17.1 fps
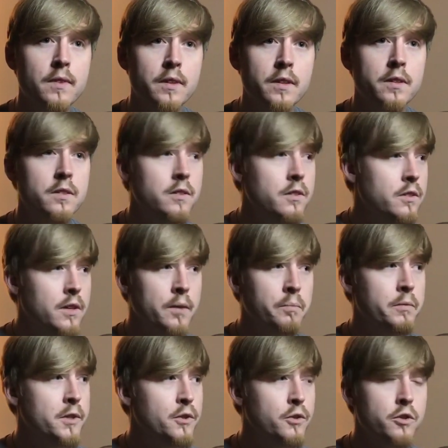then
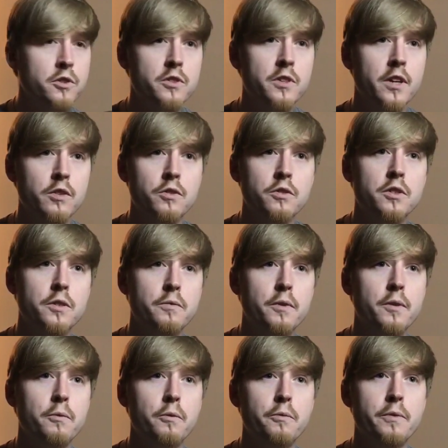you're just setting yourself
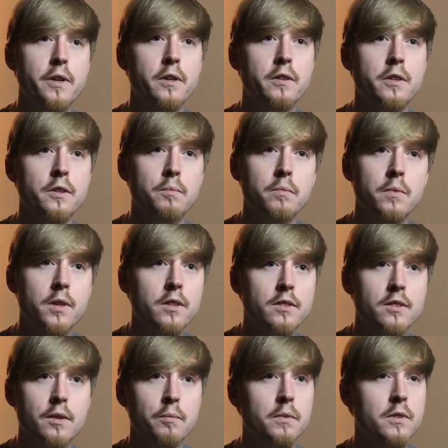up for failure
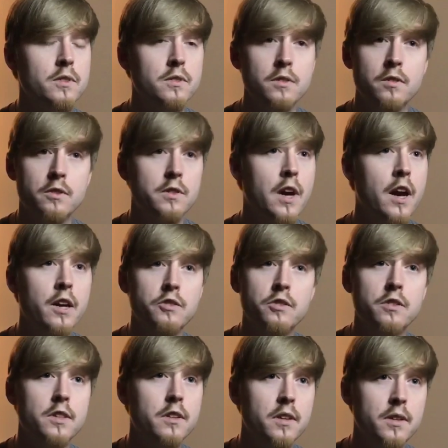because it's just
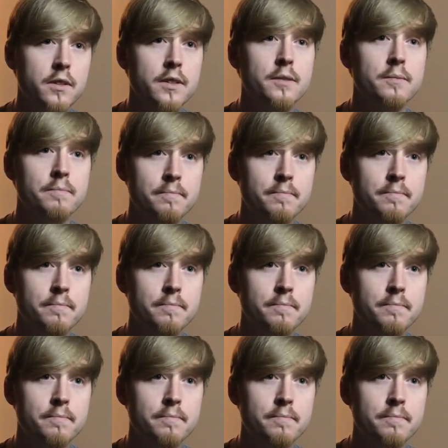constantly learning.